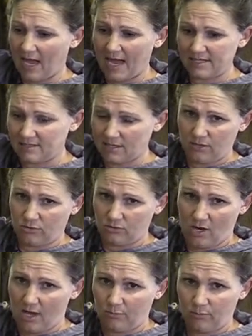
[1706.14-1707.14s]
headset or
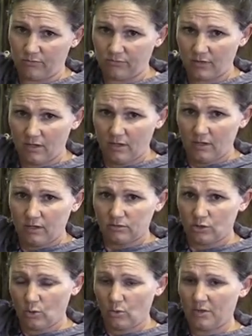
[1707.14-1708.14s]
type of
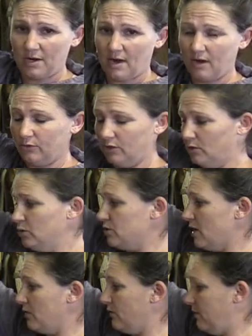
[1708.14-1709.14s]
tool that I'll use
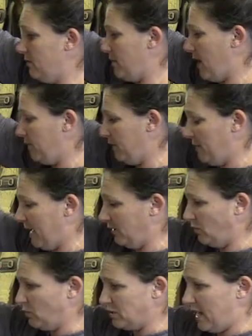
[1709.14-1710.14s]
other than maybe my
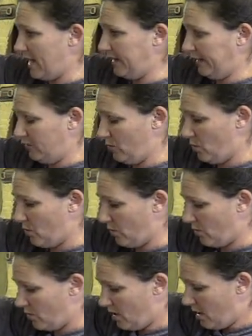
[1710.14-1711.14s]
loose tie down
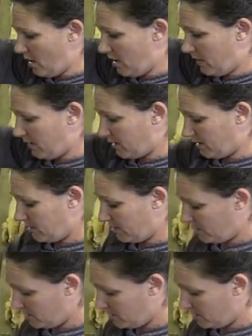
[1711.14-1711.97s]
or the